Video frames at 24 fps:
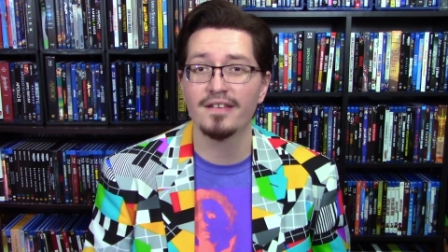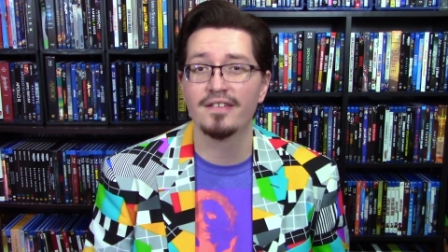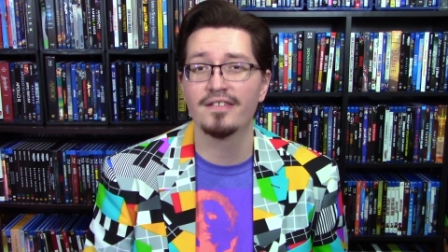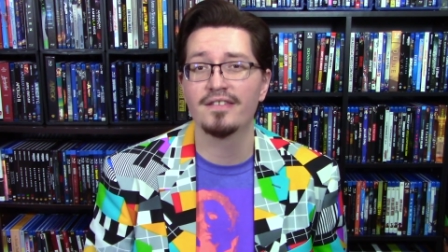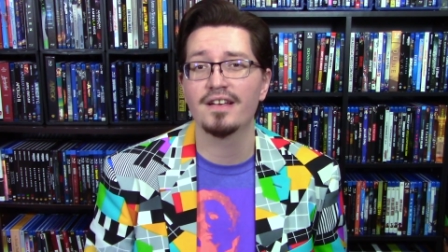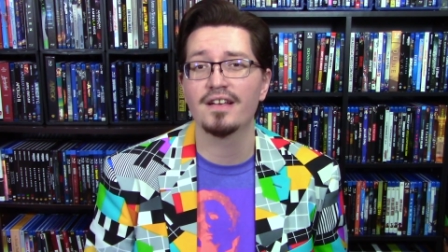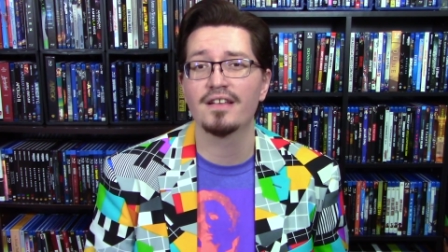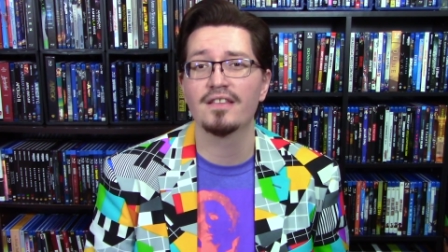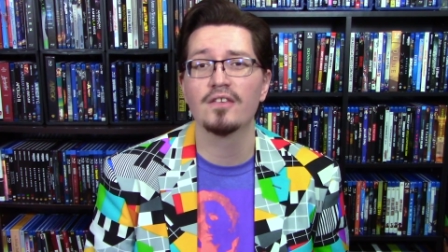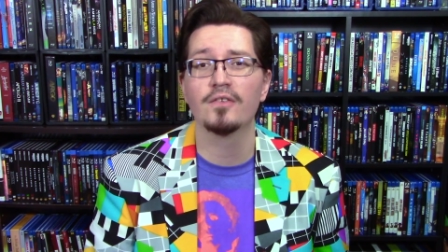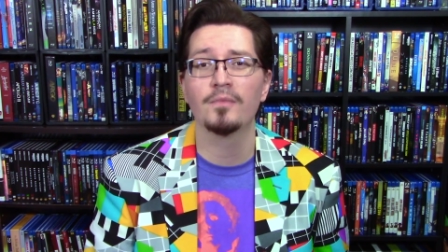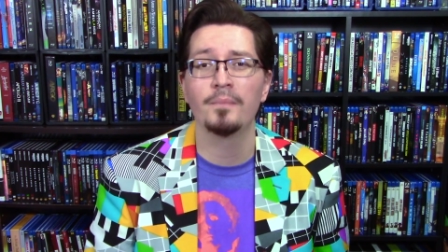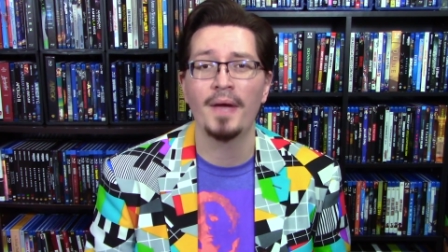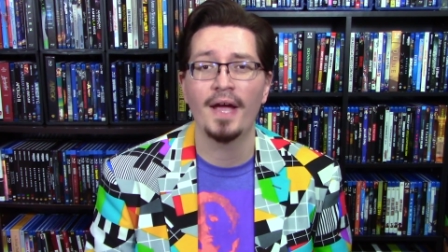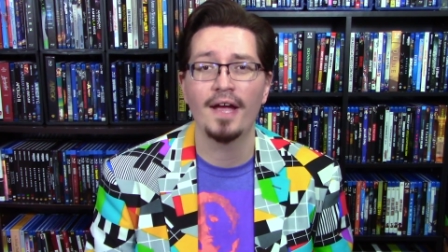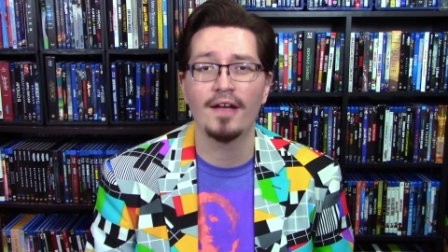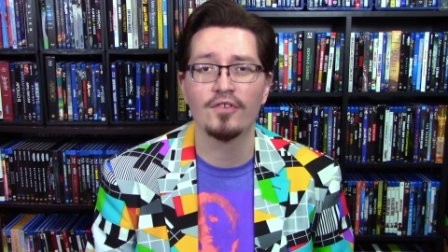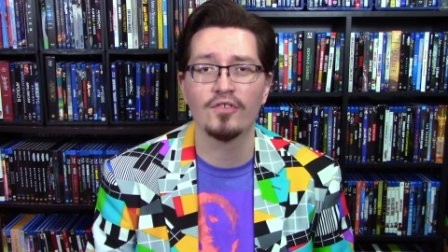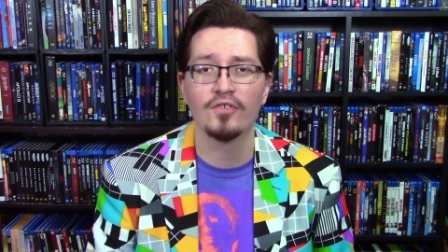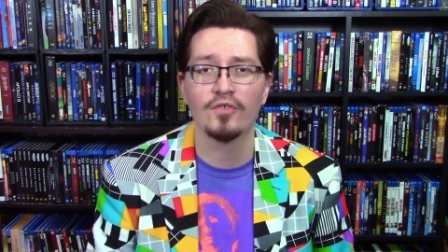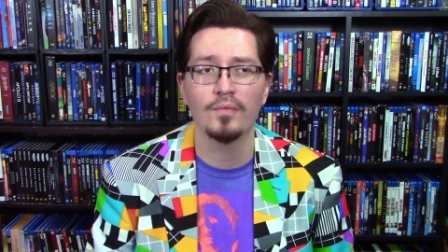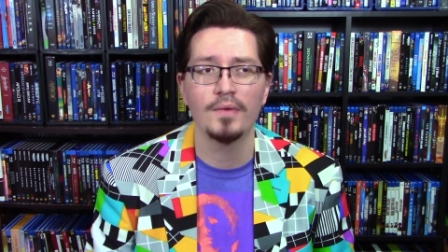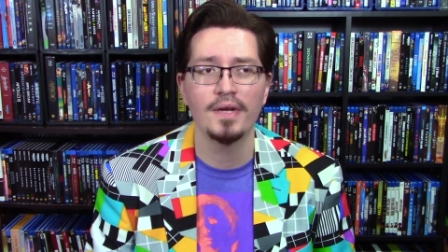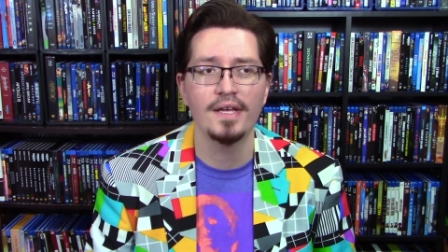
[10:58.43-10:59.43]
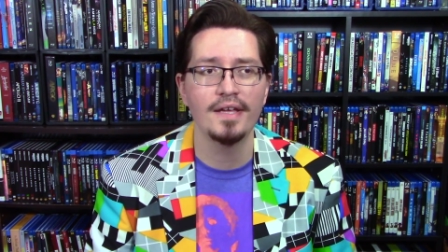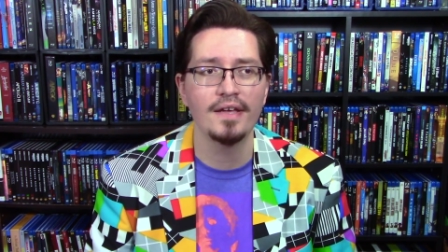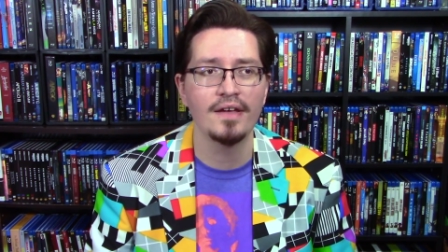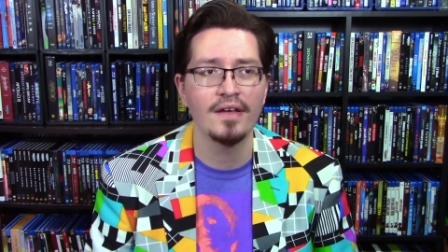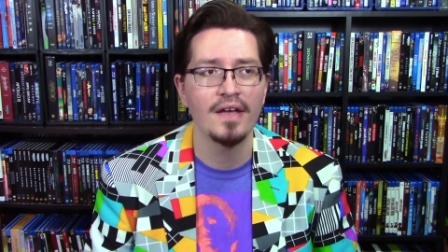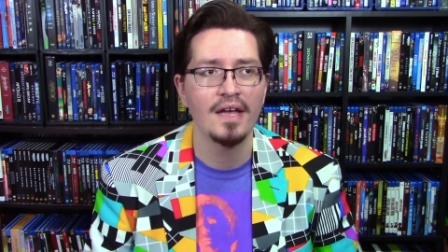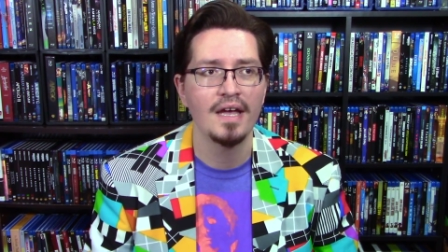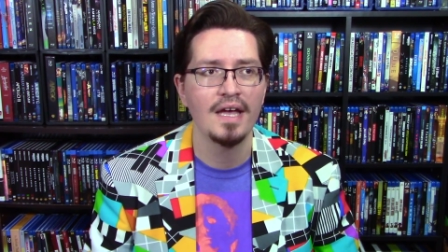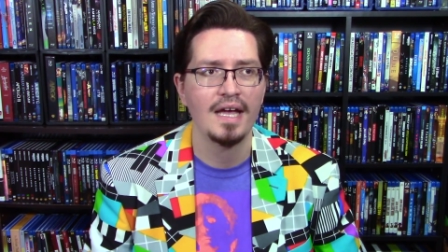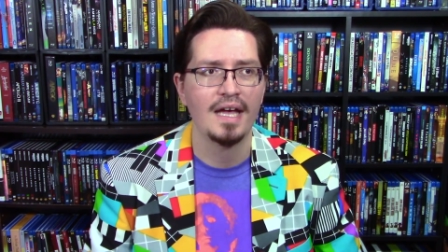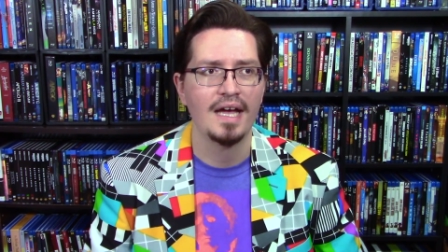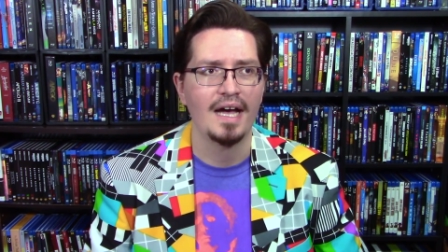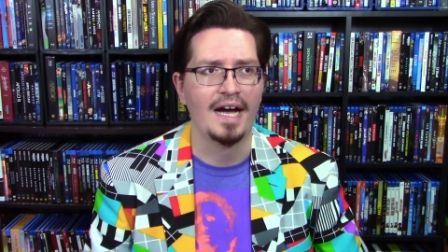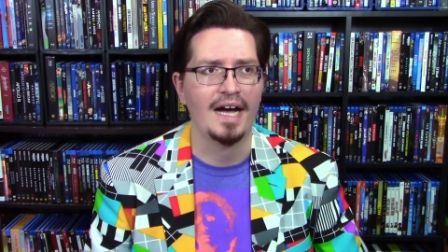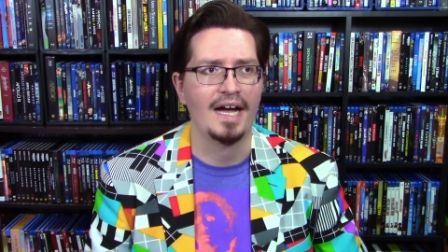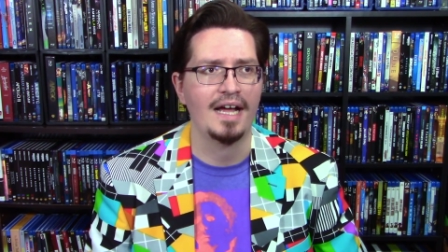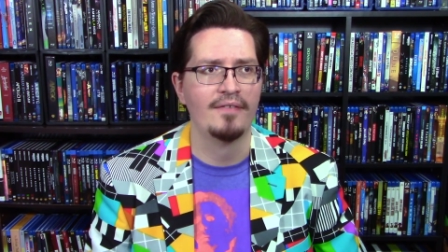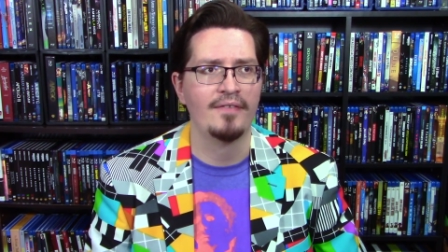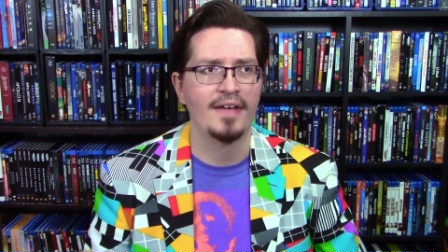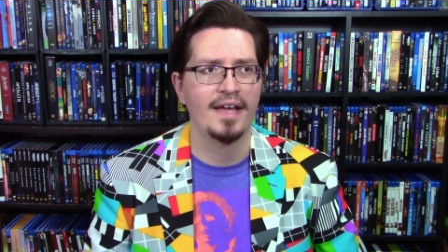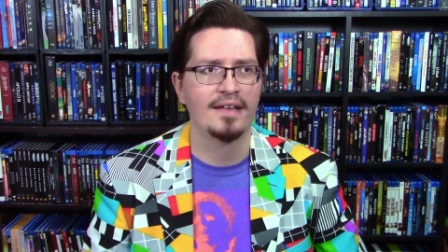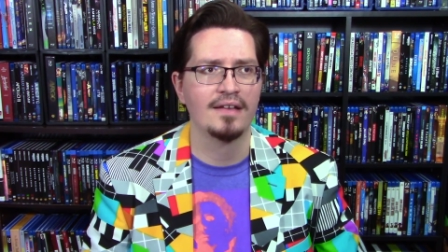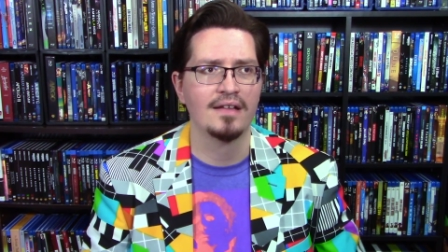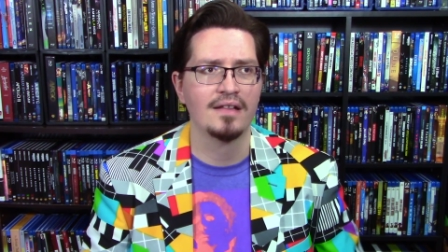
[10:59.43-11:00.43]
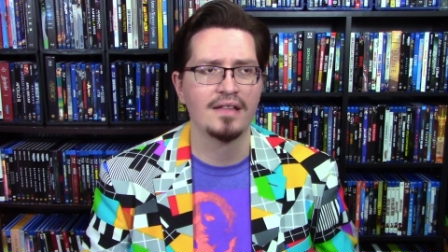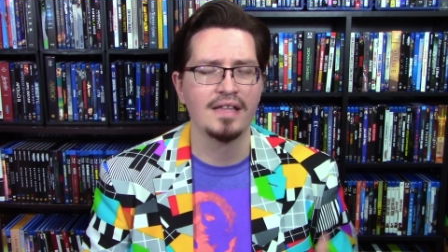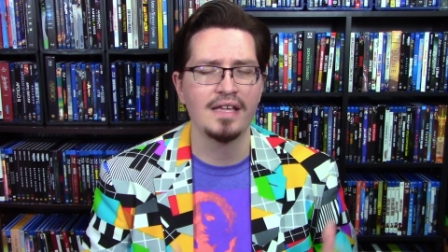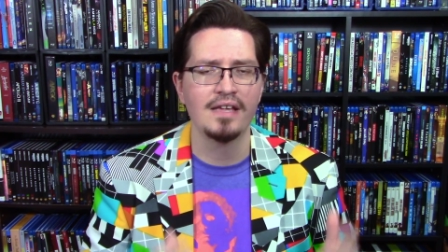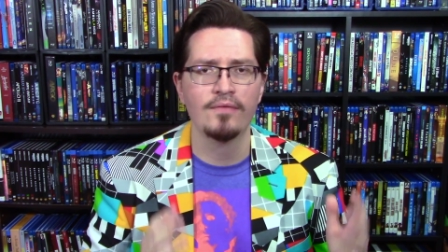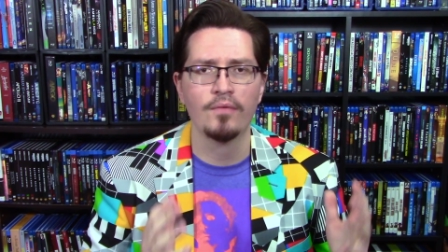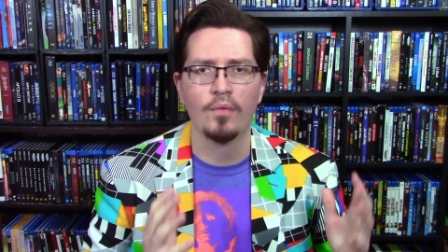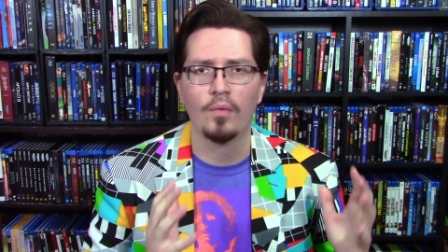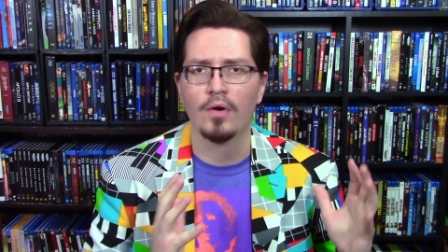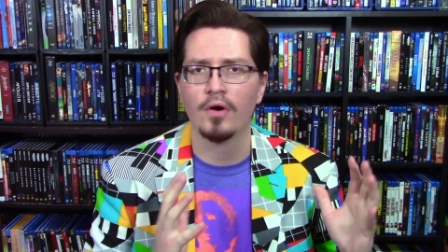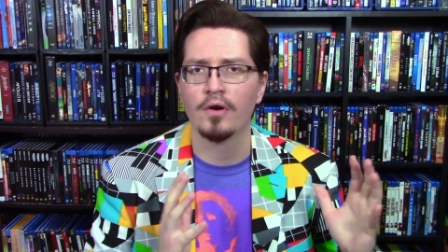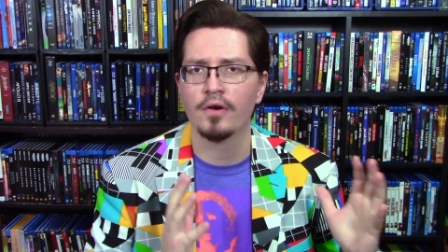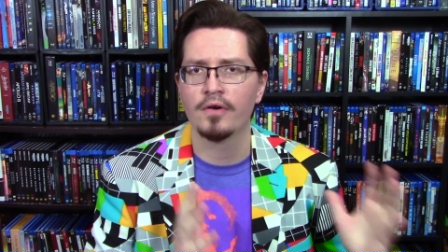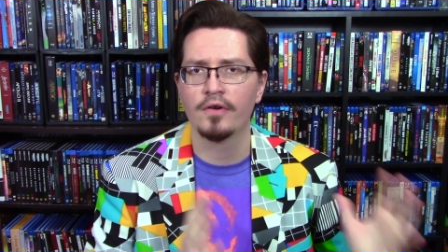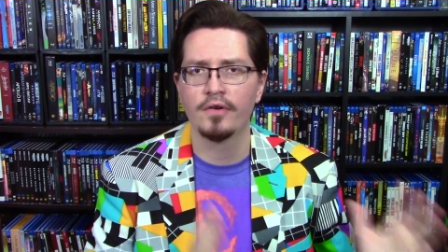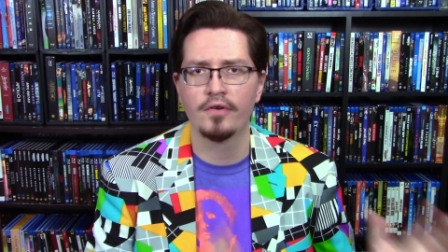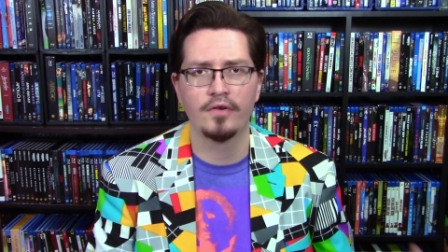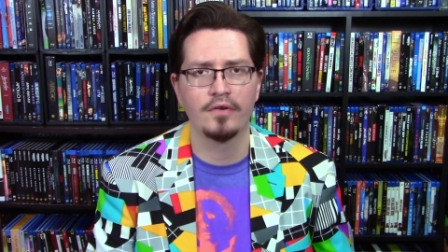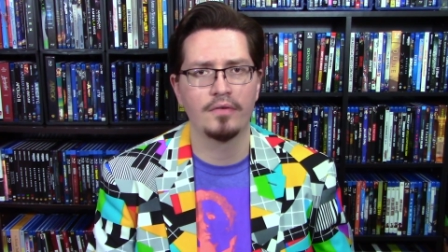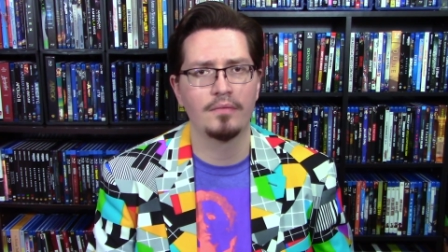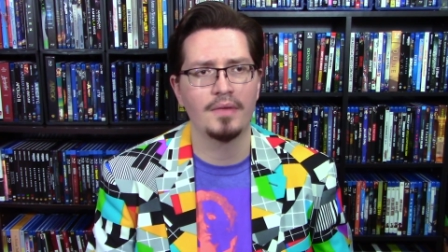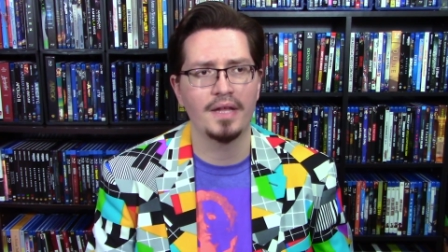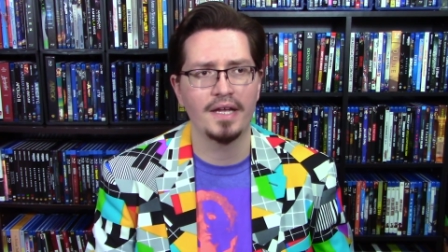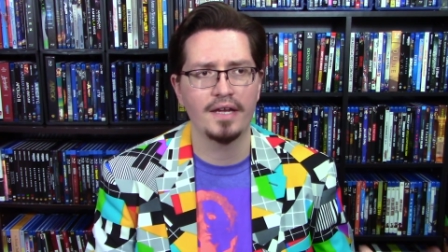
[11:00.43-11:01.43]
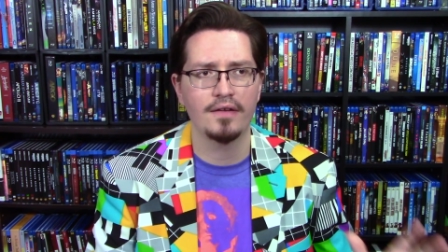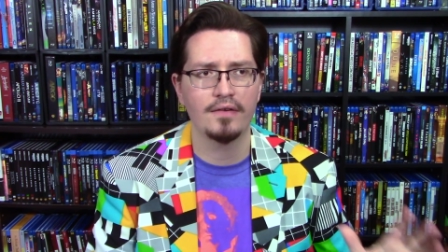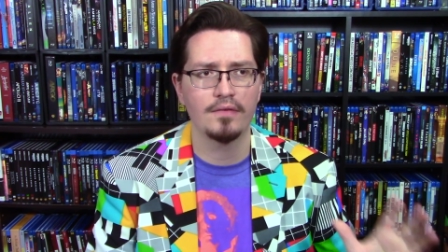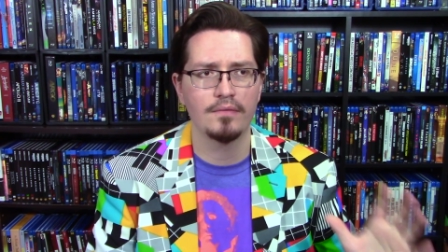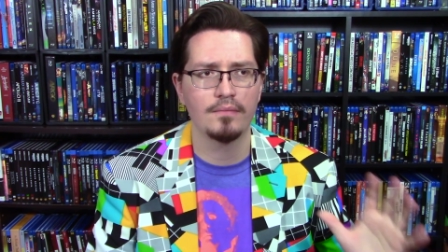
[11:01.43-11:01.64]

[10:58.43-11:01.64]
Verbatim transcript: sick this past week. I've had to leave work like